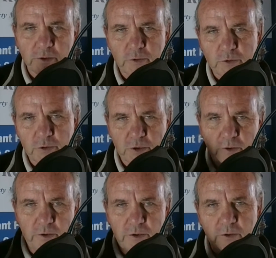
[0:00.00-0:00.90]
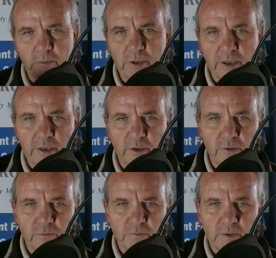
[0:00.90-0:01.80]
So just a little bit
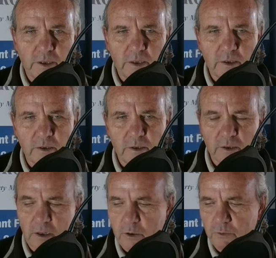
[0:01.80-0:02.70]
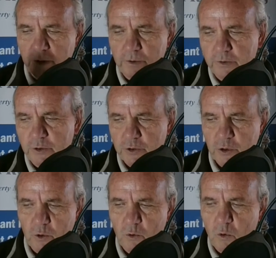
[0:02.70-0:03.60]
of concrete just to
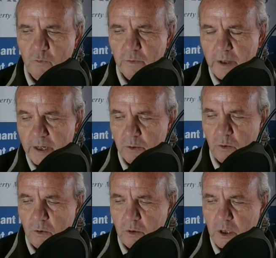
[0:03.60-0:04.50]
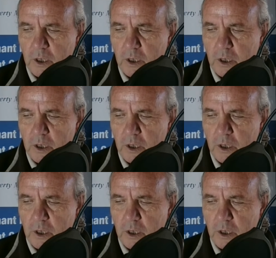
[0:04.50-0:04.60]
go over that hole,